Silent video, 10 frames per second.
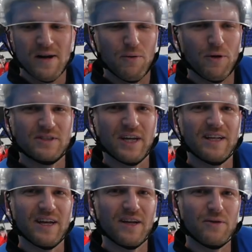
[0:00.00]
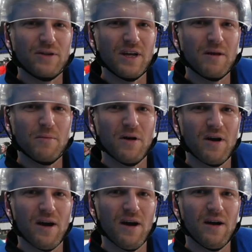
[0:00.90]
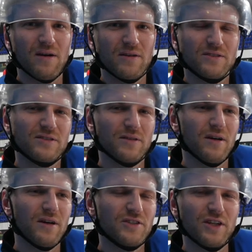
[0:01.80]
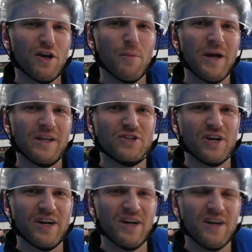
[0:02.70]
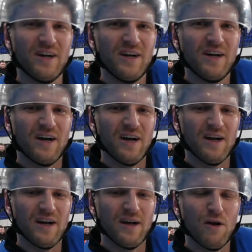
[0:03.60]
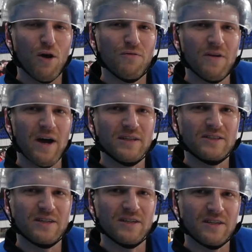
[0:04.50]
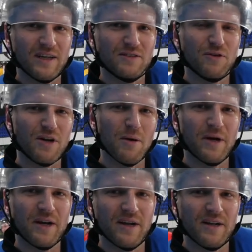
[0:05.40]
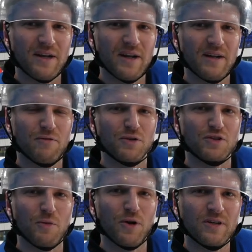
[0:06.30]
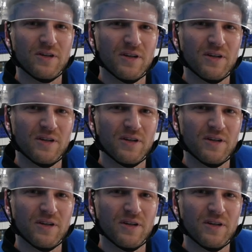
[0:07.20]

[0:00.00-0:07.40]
Want to say thank you, team, general manager, all fans, thanks for coming and for support.